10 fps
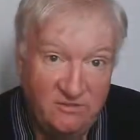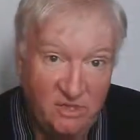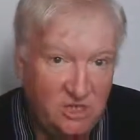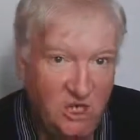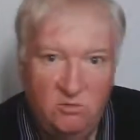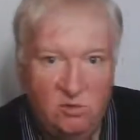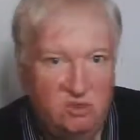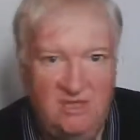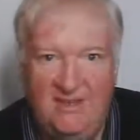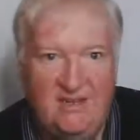A child won't
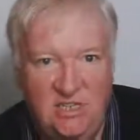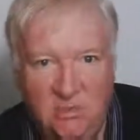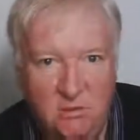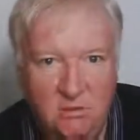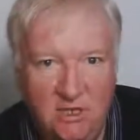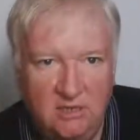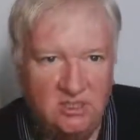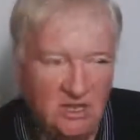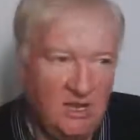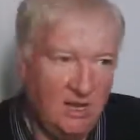say that to you. They'll
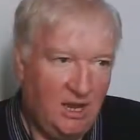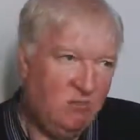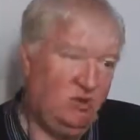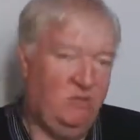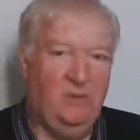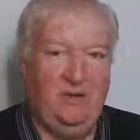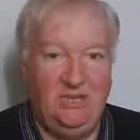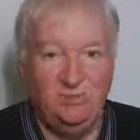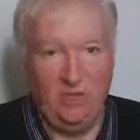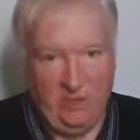say, I want to be a
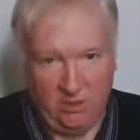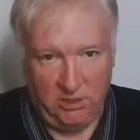policeman.